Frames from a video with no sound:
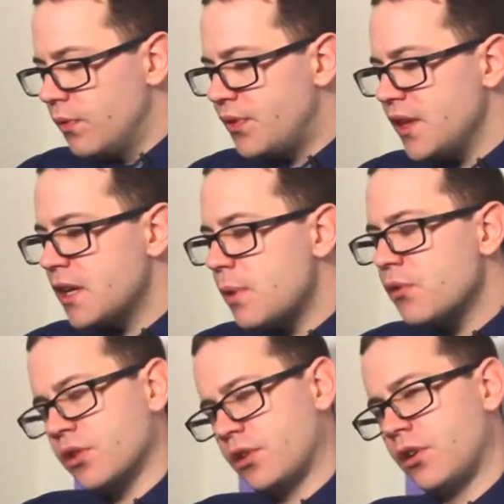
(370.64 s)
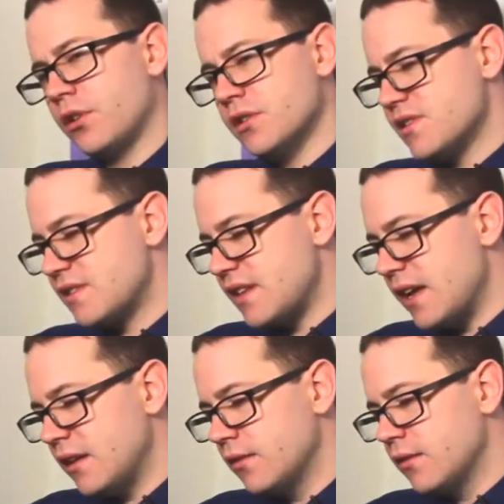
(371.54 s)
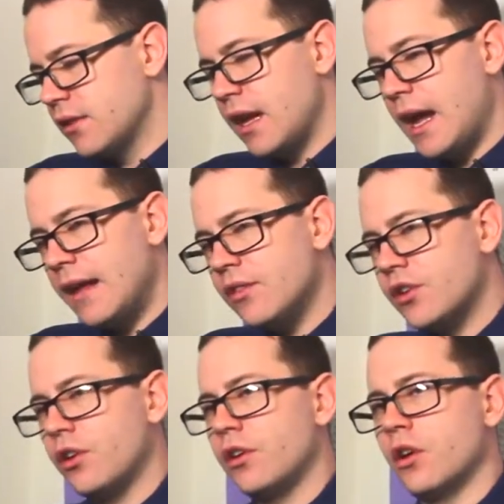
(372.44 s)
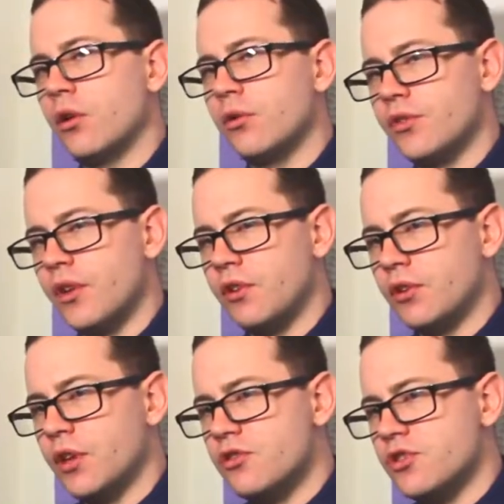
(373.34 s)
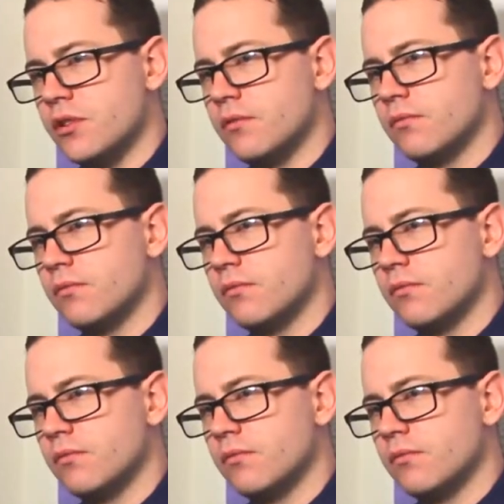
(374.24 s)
Think about the current state and the current owners of your dungeon.